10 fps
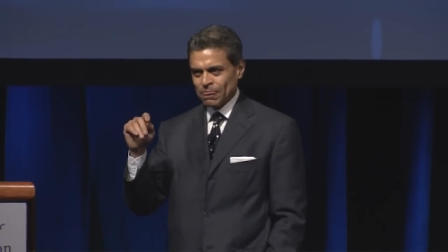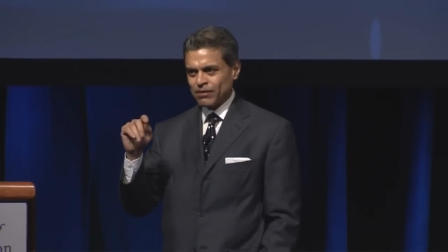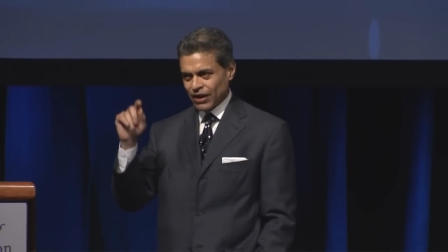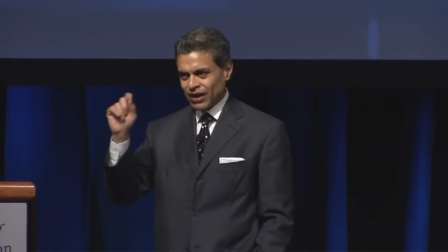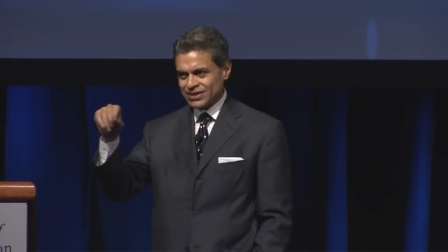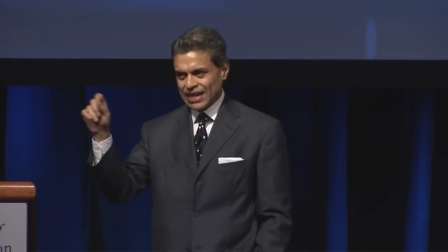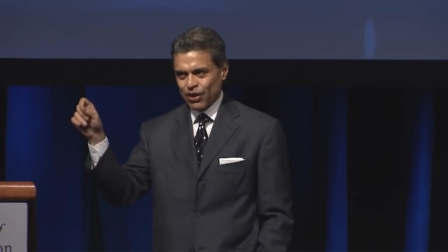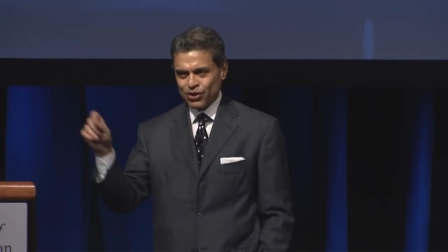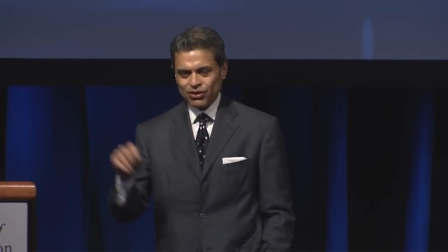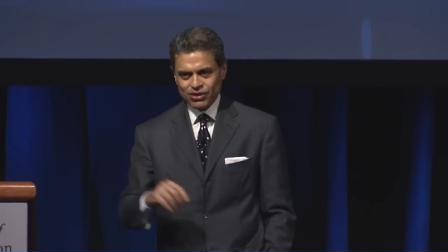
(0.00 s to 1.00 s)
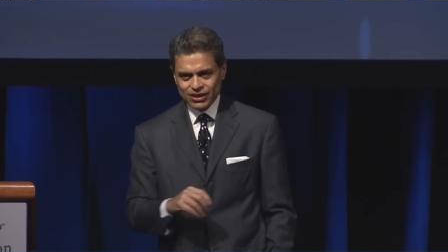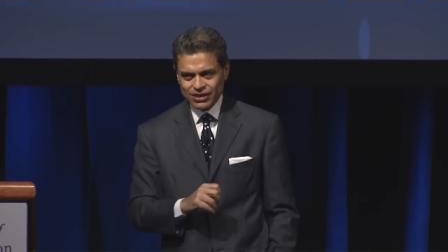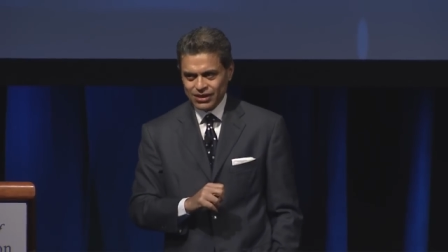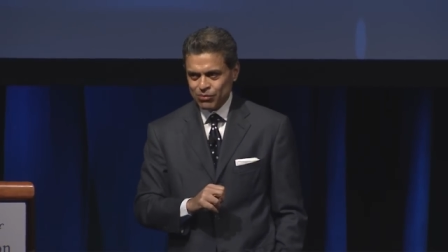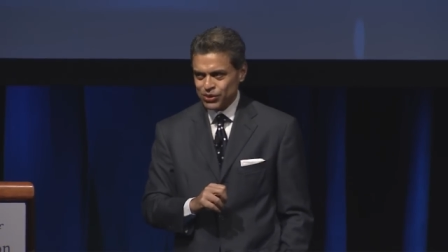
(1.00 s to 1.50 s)
The guy is now currently
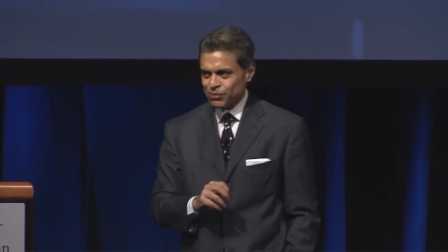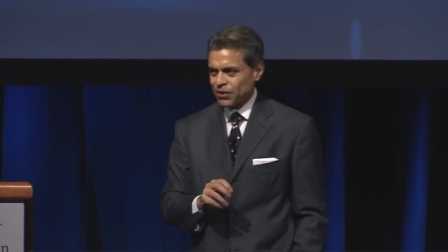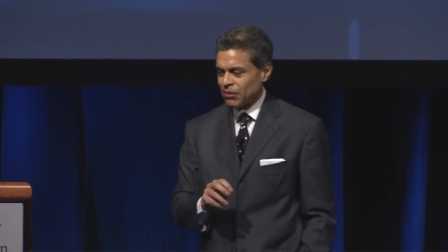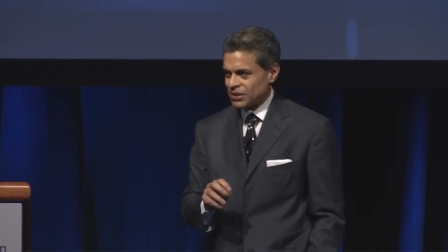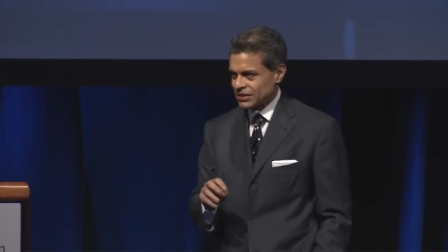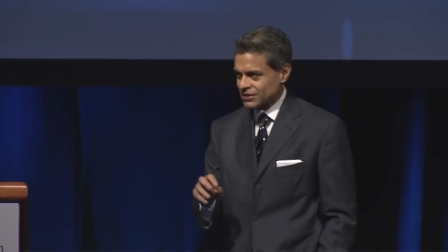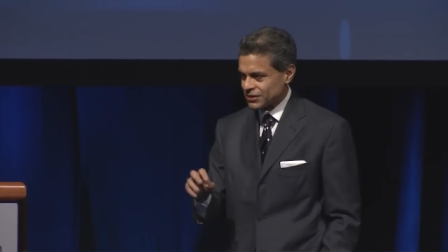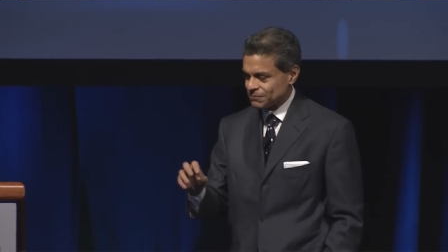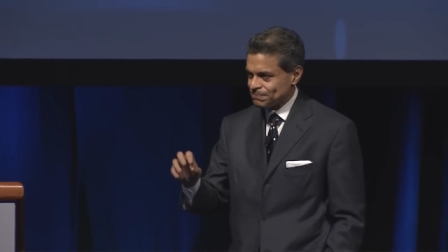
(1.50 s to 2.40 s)
the Deputy Prime Minister.